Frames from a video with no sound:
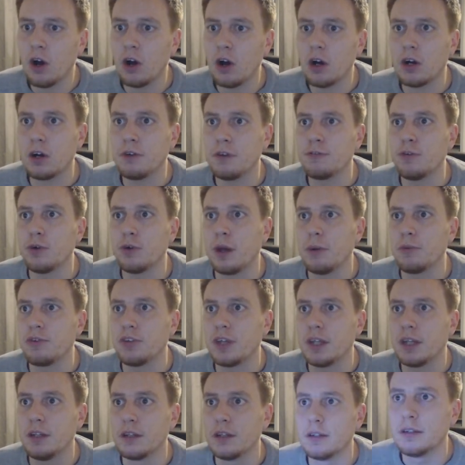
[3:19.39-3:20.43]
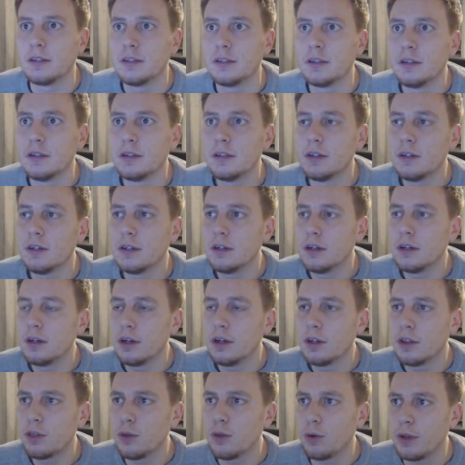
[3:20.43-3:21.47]
Oh, I thought that was
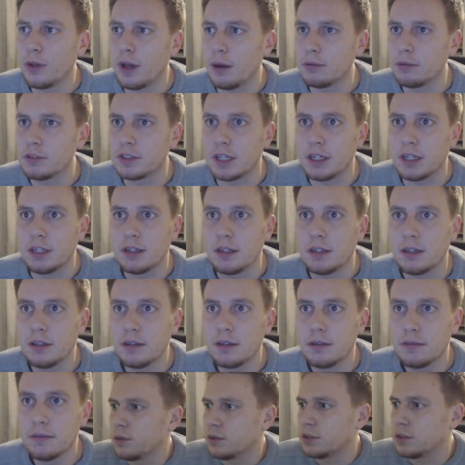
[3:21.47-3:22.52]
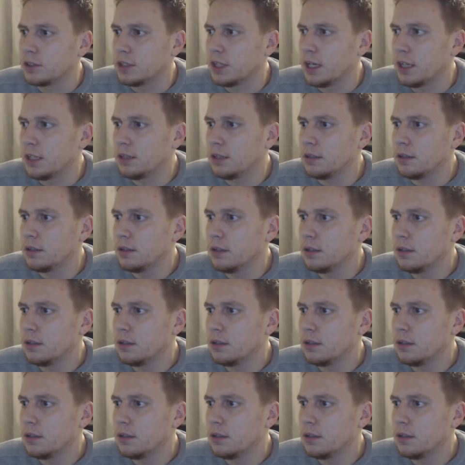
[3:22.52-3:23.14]
Thought that was in. Go on, son.